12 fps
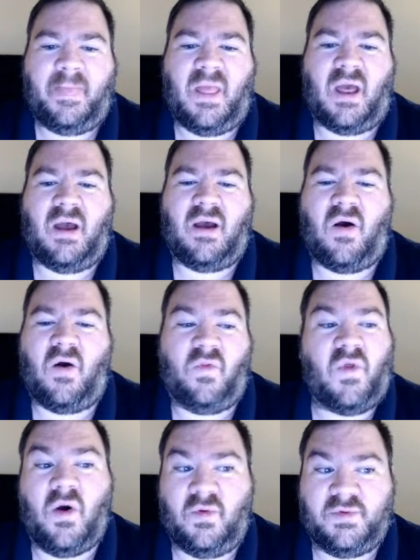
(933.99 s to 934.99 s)

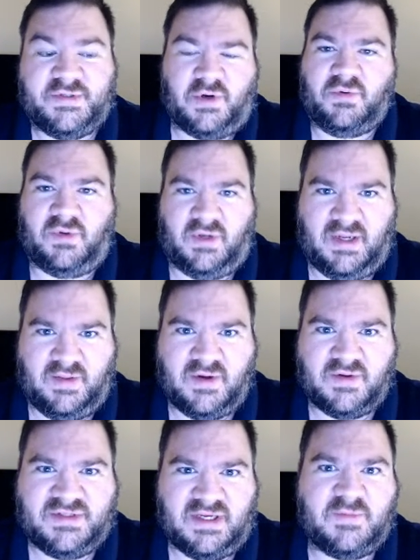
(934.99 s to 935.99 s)
although certainly
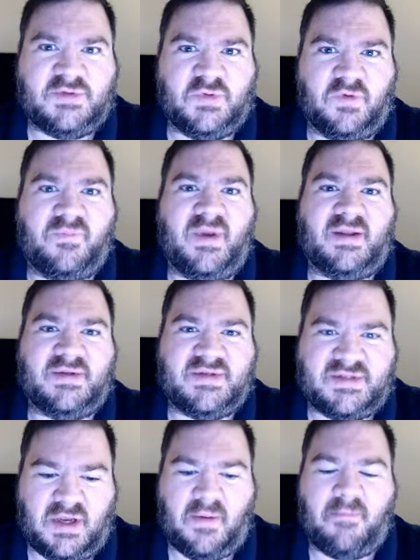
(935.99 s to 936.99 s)
there seems to have been
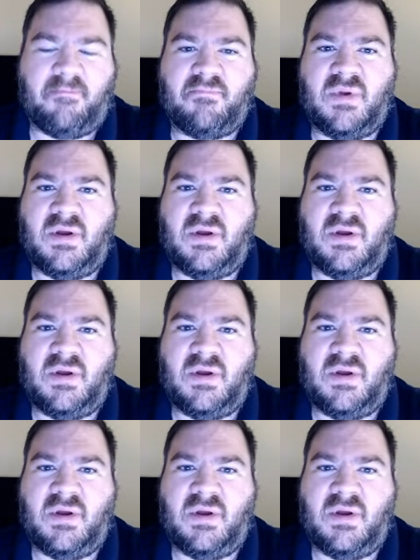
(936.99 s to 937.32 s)
some